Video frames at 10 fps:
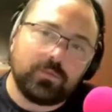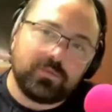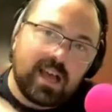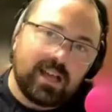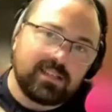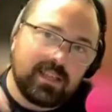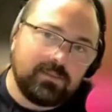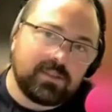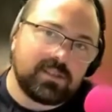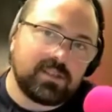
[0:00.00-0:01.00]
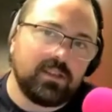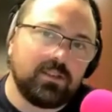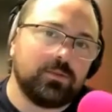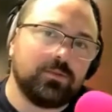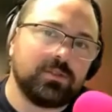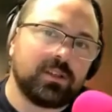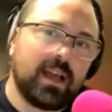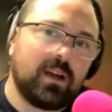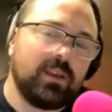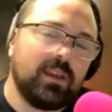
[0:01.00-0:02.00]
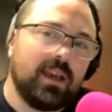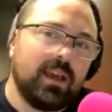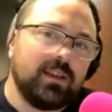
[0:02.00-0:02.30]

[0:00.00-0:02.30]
from tag team to singles and how he